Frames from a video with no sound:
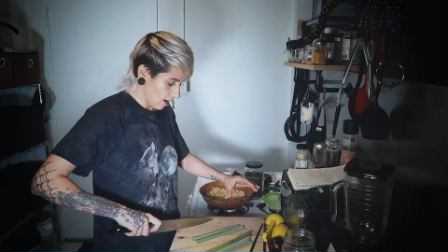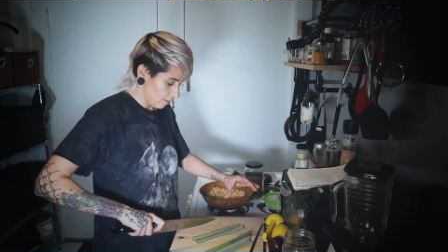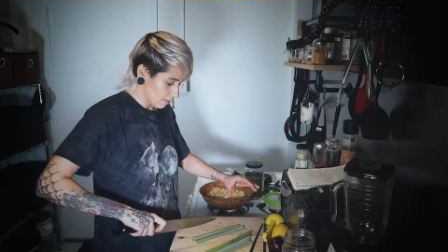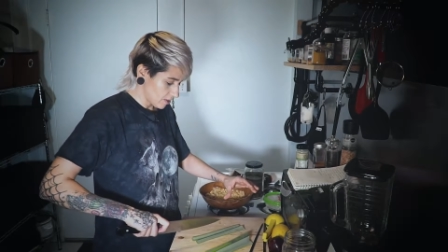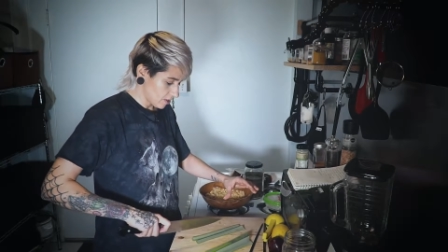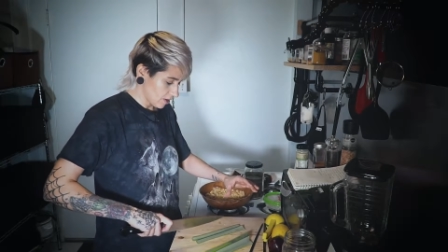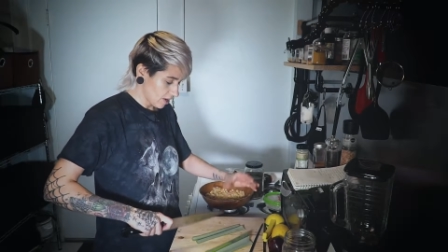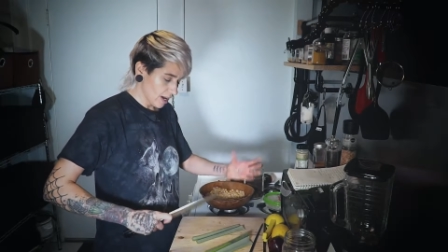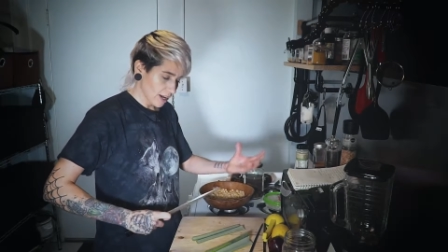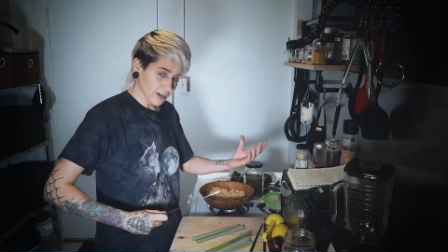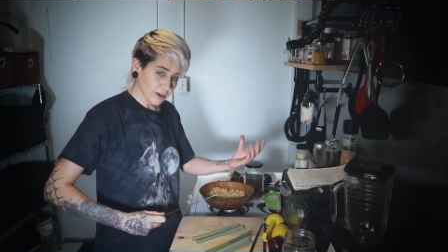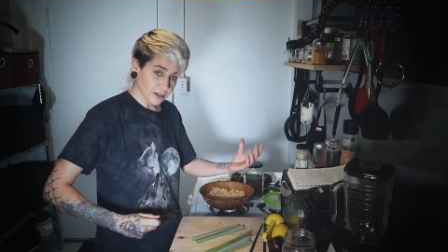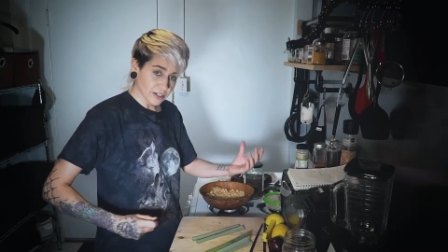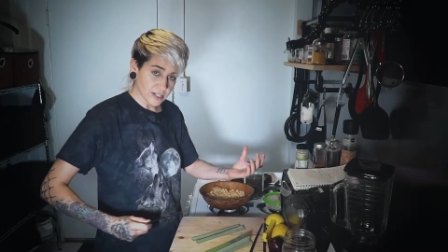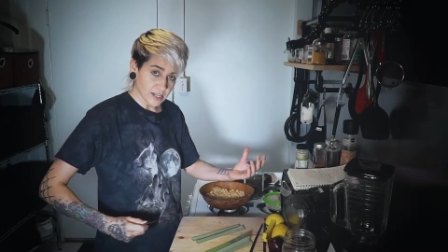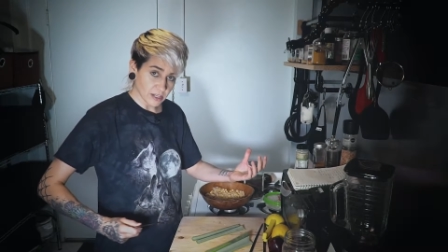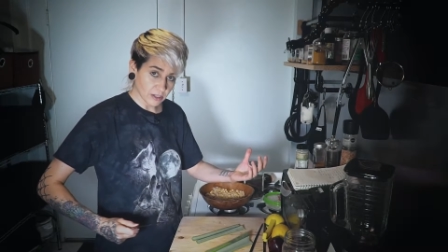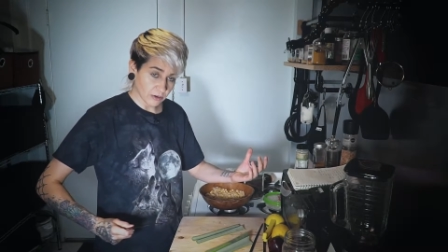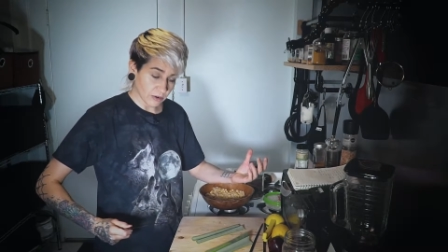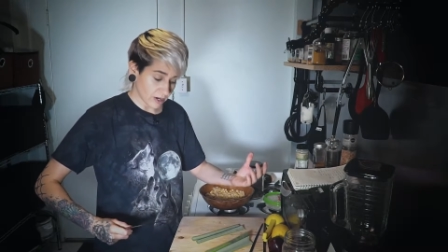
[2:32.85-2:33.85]
So cut your
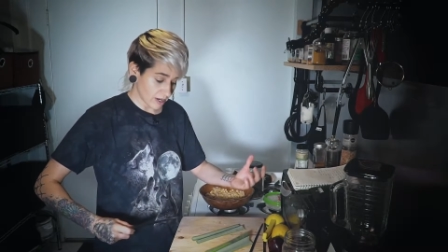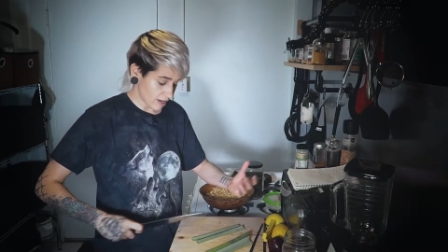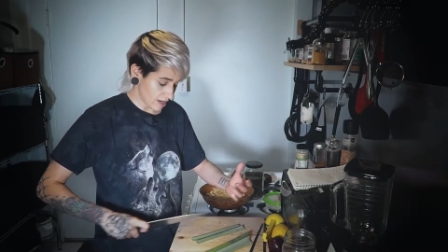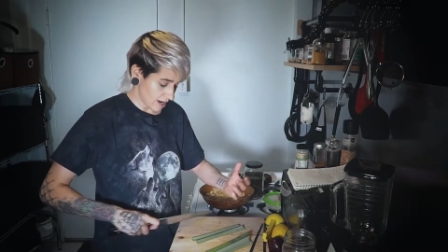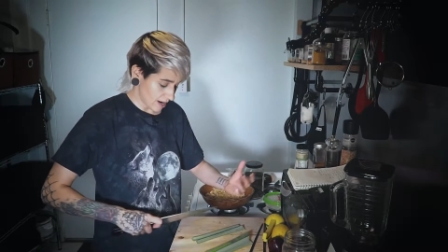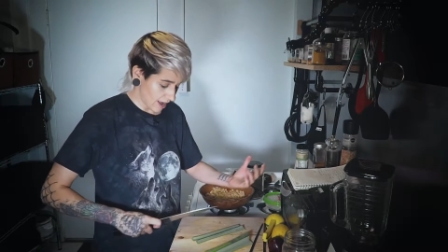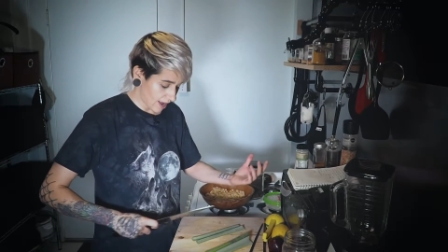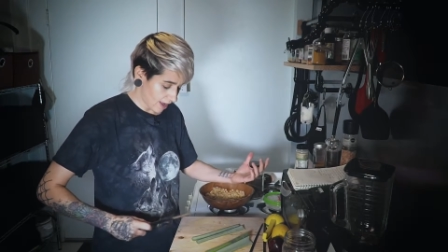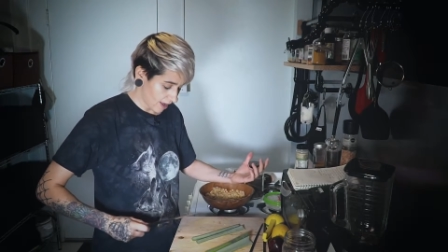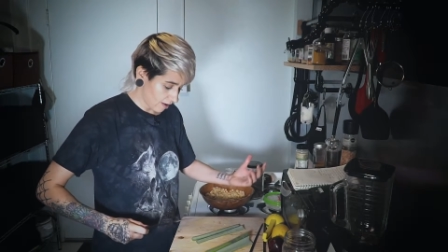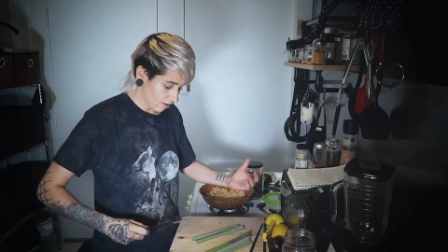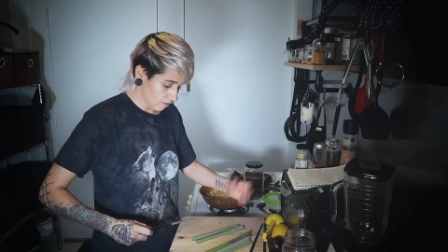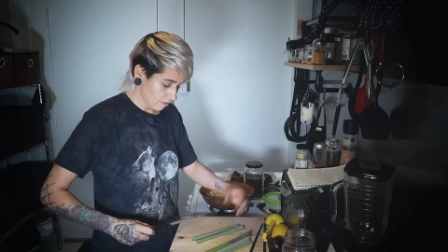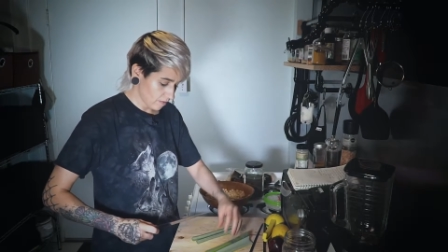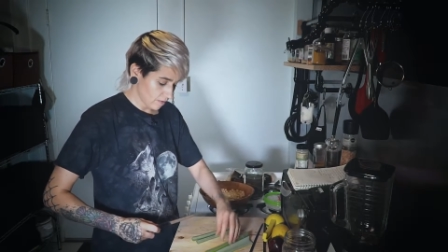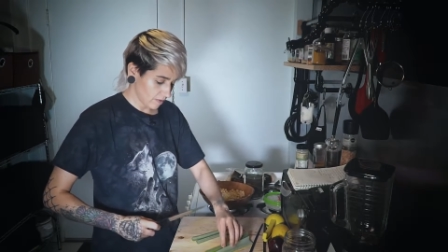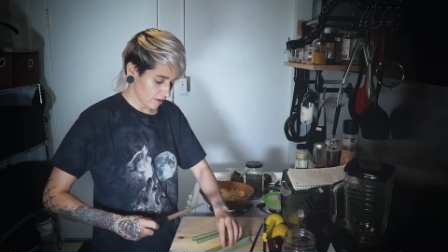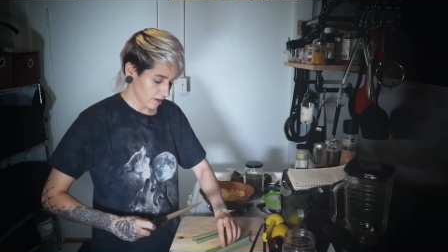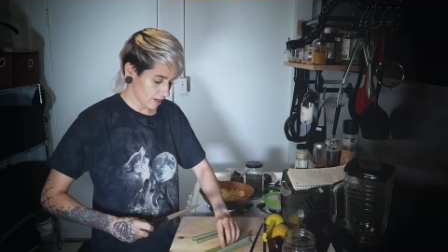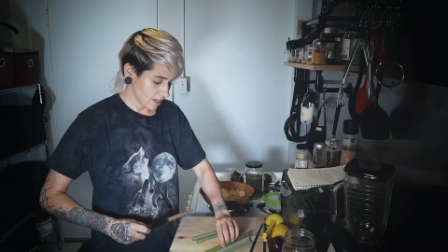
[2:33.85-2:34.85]
celery in
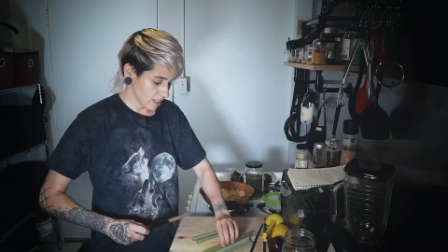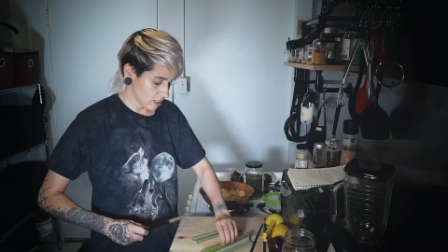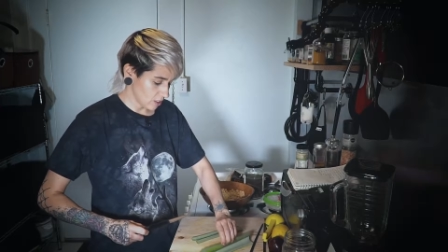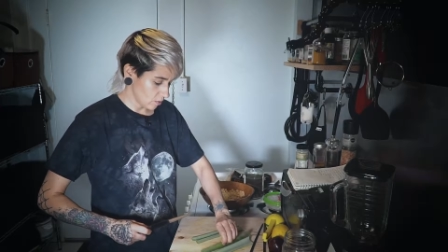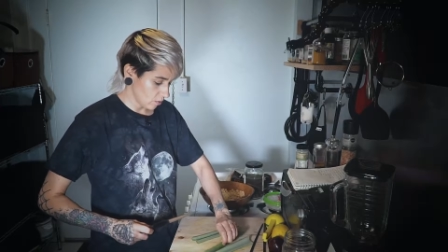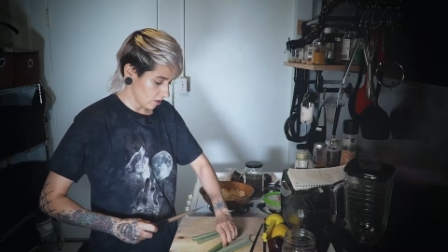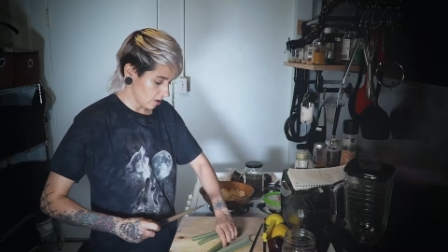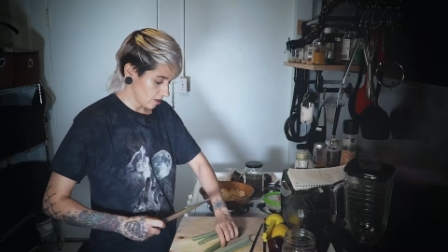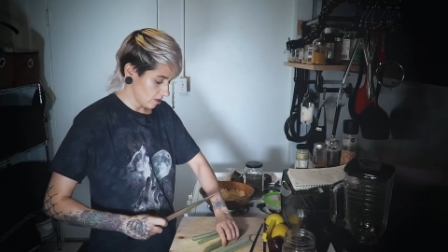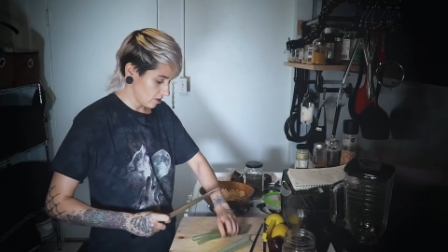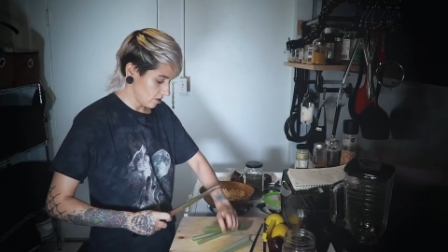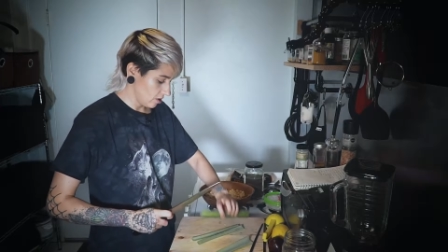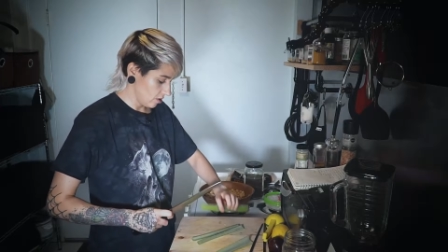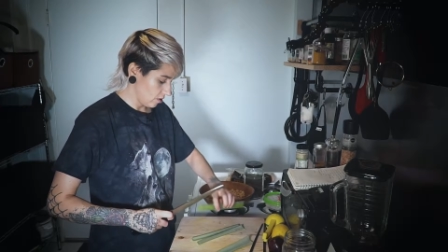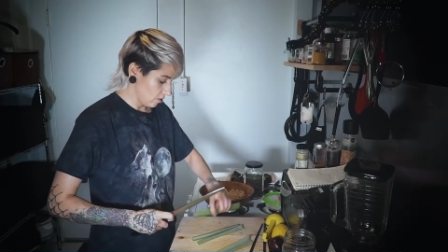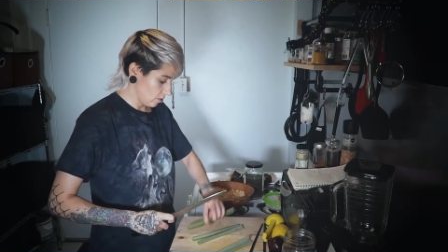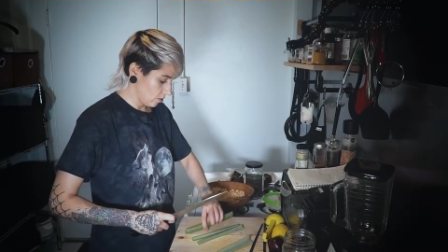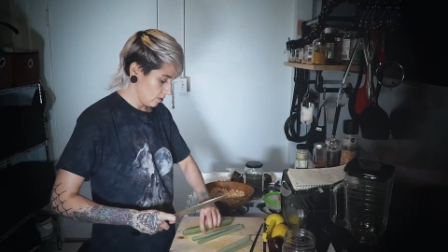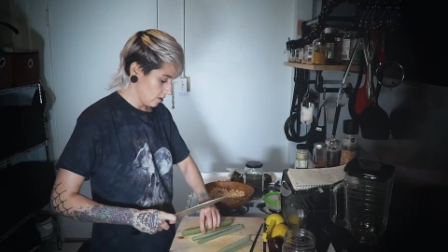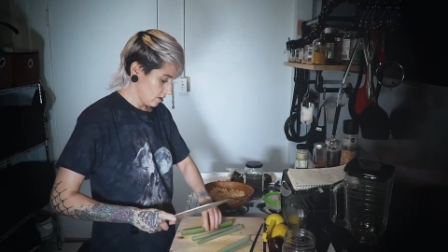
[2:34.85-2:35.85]
half because you want
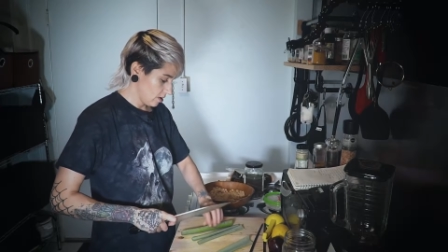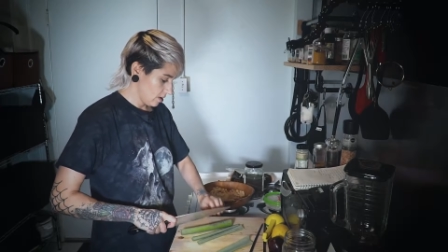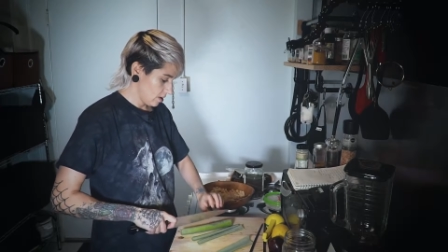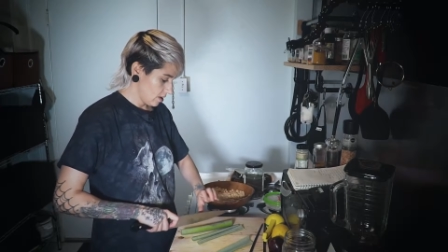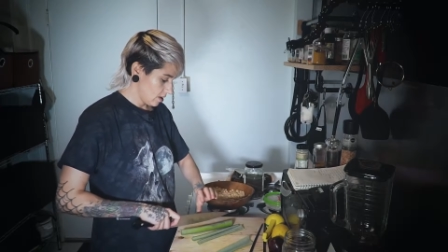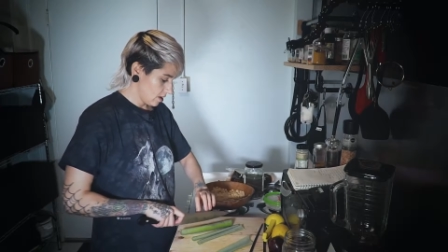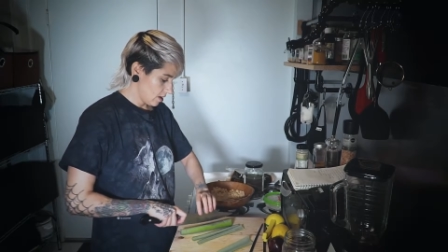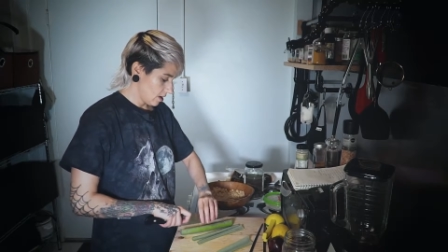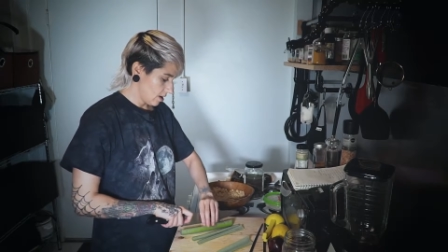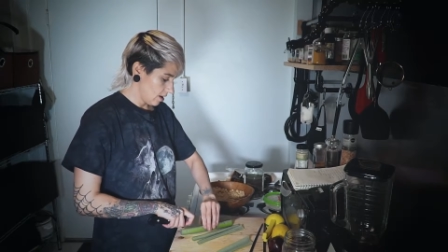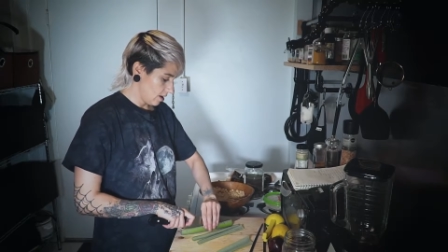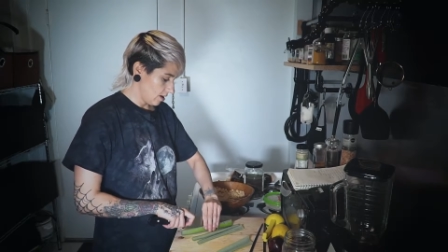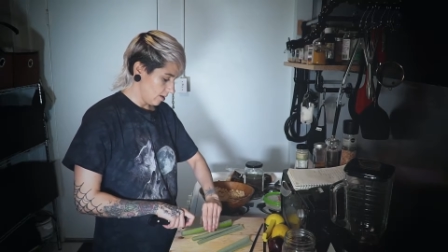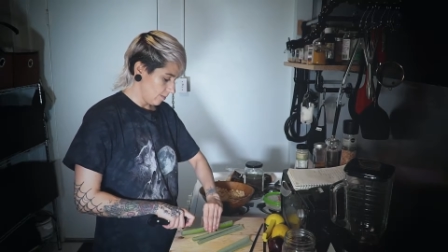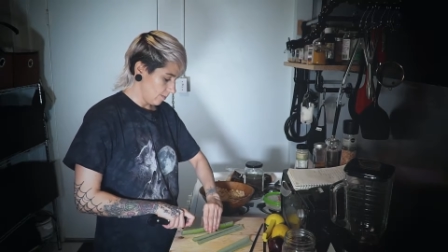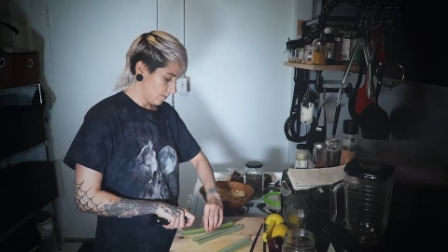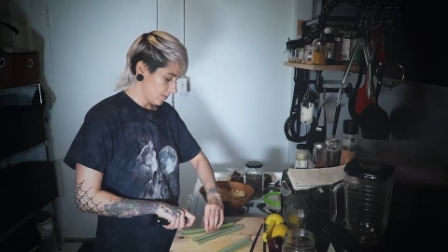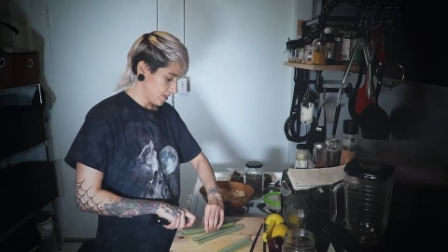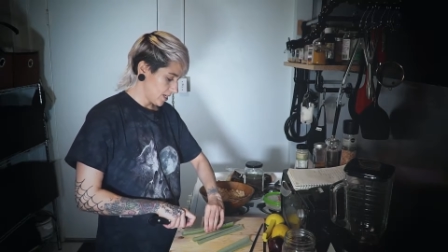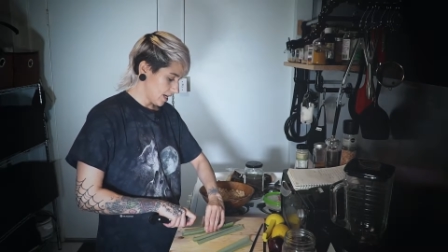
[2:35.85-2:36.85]
to
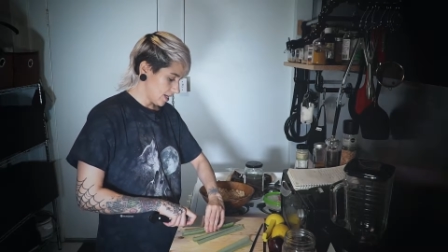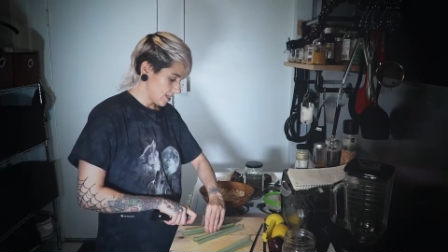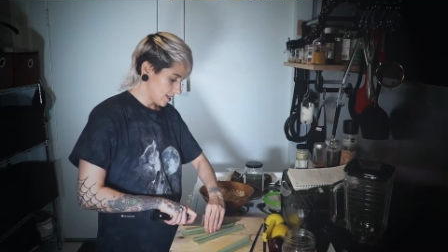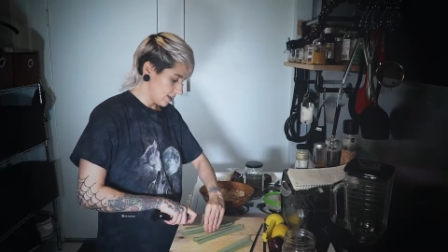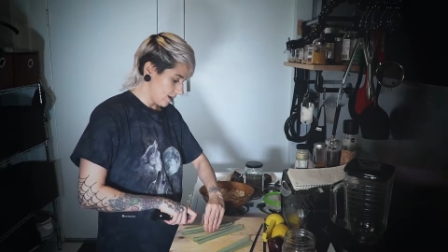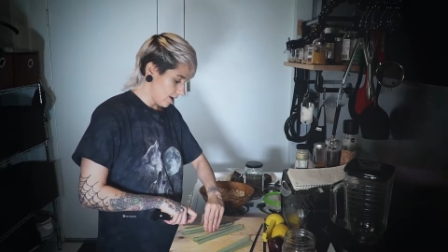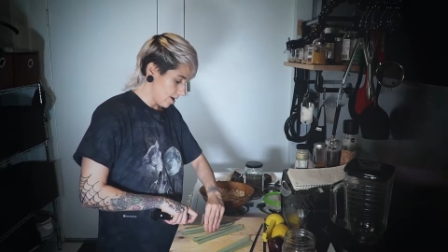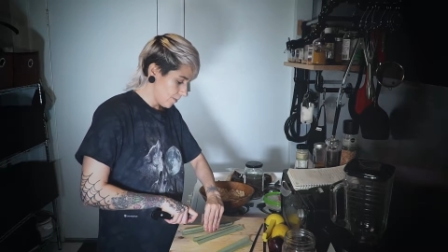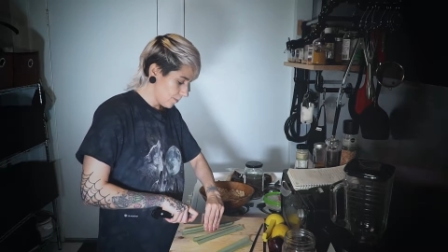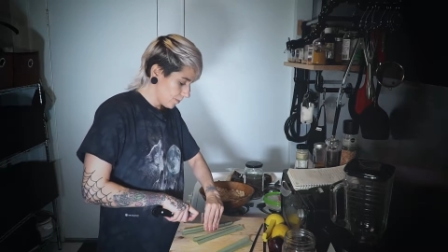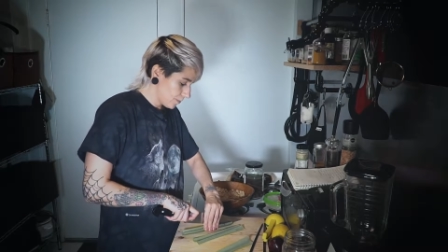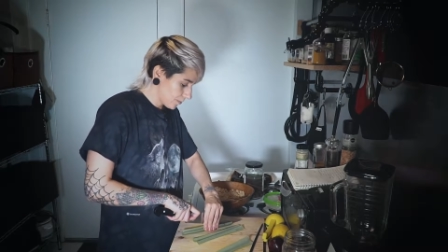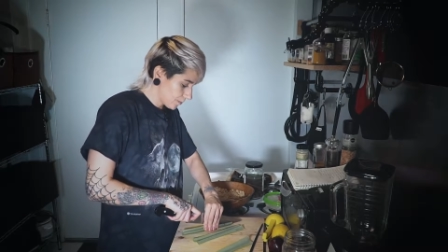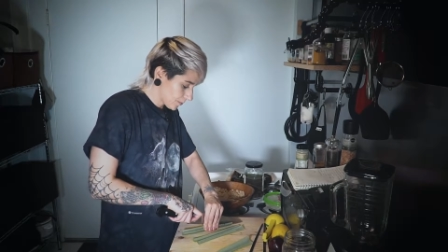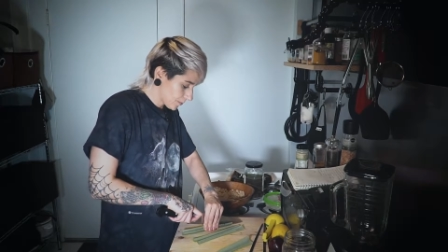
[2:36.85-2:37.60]
dice it up.